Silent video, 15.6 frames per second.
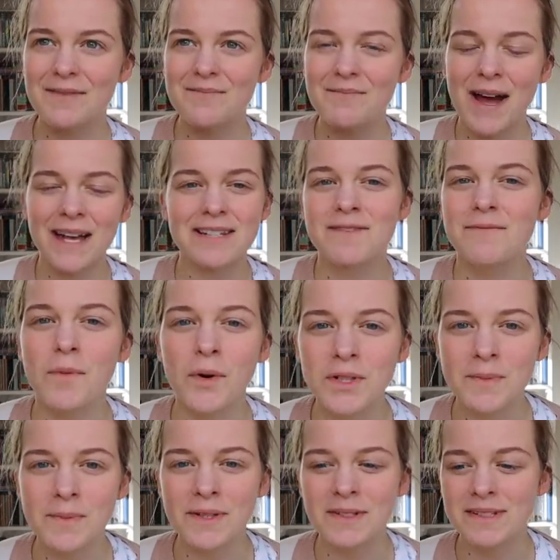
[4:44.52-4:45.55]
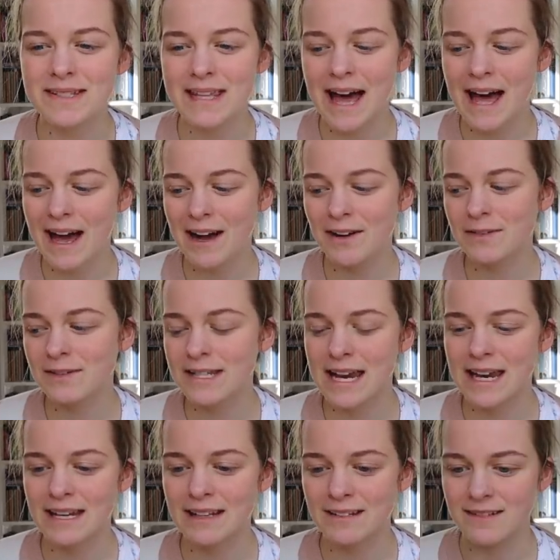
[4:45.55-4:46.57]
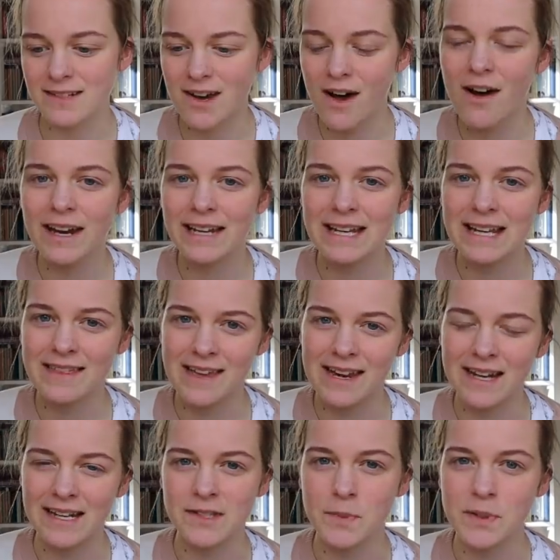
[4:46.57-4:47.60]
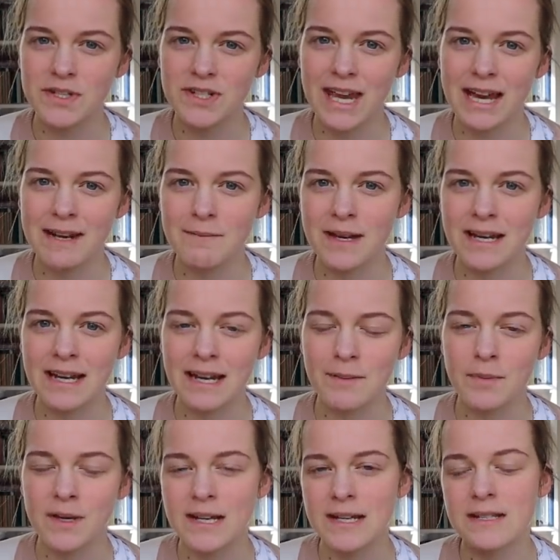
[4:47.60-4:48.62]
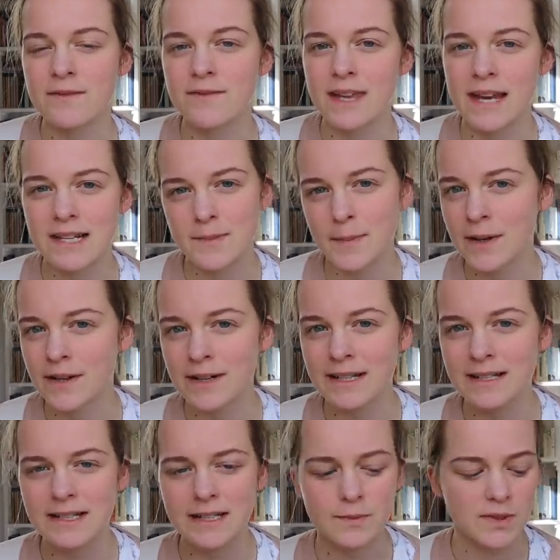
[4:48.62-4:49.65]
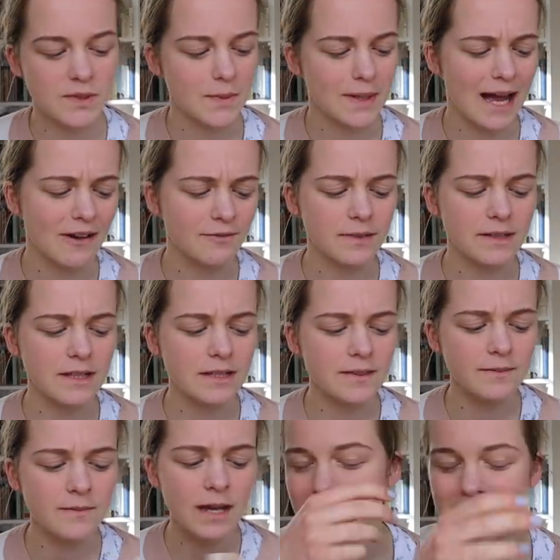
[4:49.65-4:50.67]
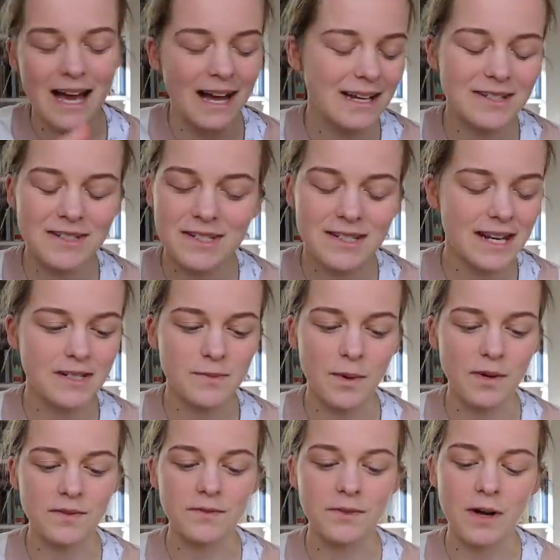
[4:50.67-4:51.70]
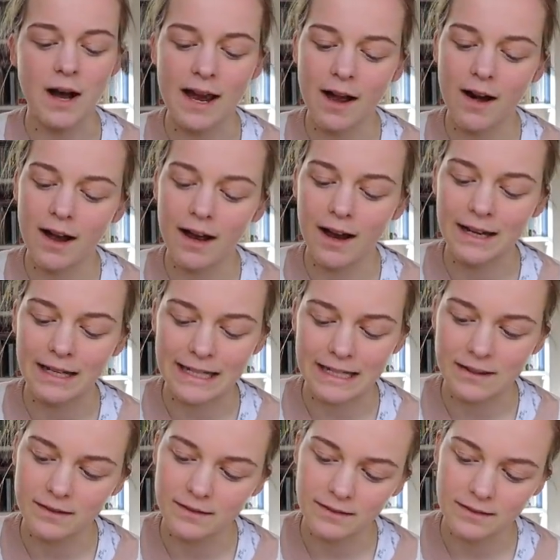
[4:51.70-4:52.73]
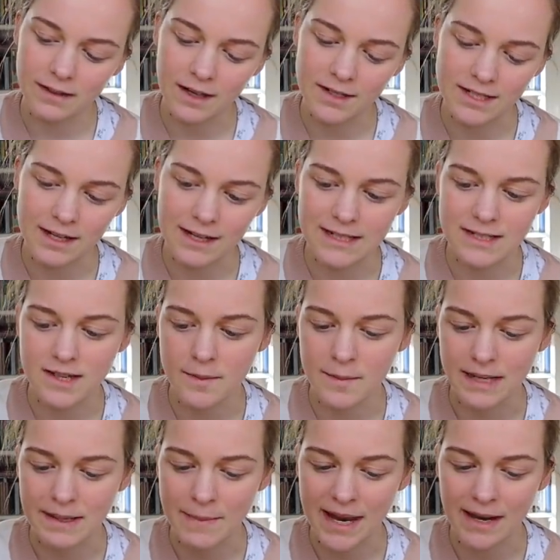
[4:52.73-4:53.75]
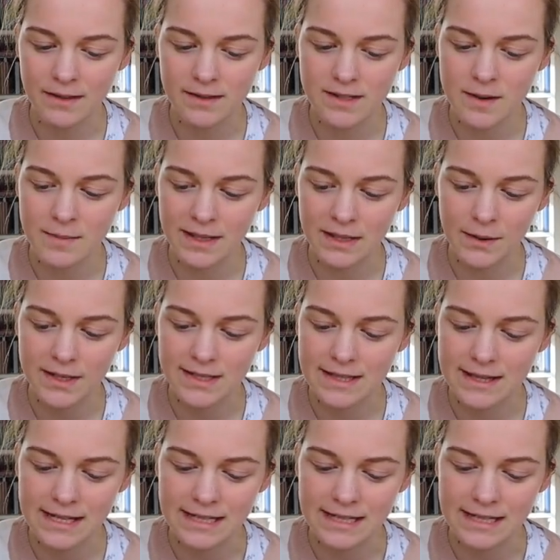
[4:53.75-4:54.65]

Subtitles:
massive monuments, they're held in tiny things which gain meaning because of the experiences which we have with them. Yeah, it's wonderful. I like underlined so many quotes in